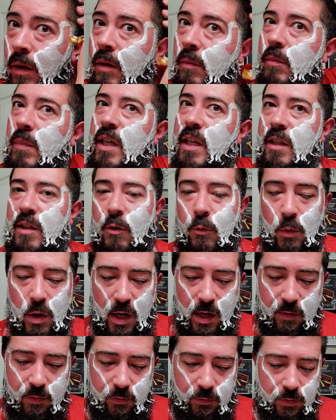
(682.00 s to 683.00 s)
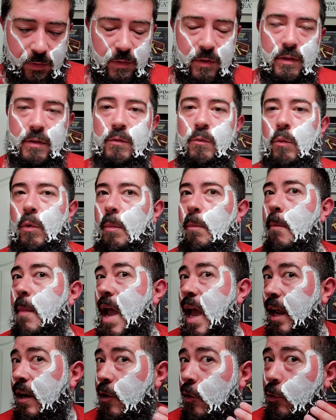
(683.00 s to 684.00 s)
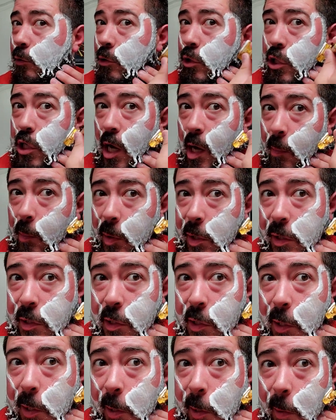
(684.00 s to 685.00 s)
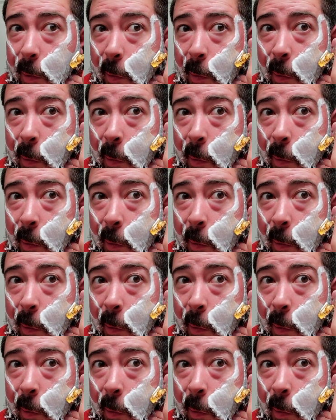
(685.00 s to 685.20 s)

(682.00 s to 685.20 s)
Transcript: me and the wife were mandel shopping today